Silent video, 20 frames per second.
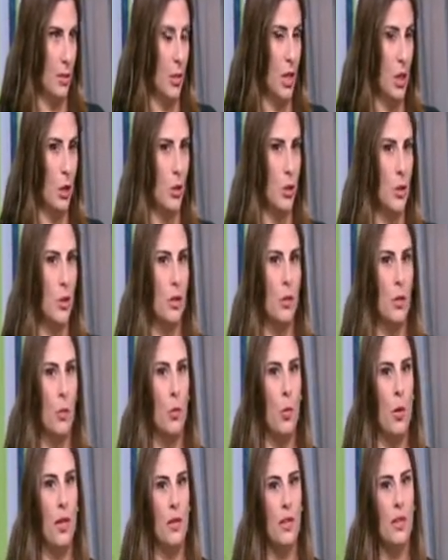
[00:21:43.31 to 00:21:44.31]
because
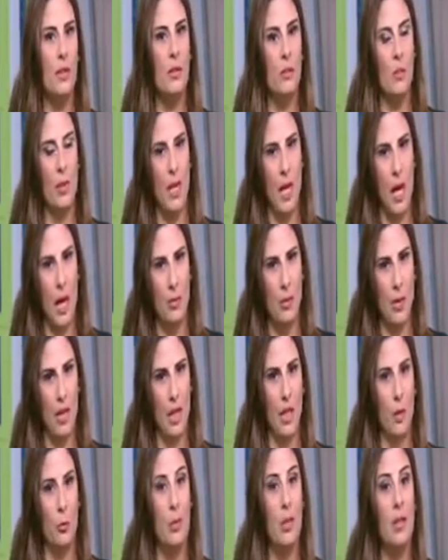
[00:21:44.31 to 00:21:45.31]
what has been
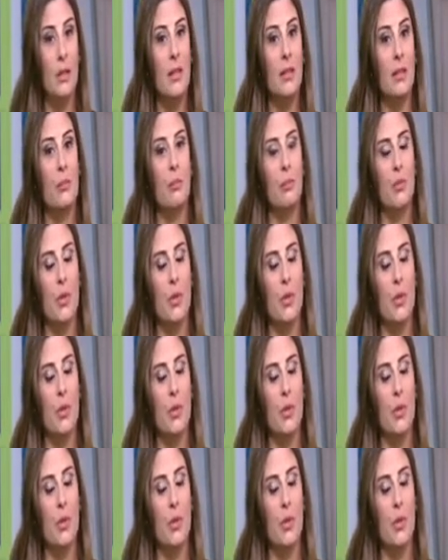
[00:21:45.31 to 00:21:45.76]
happening and what the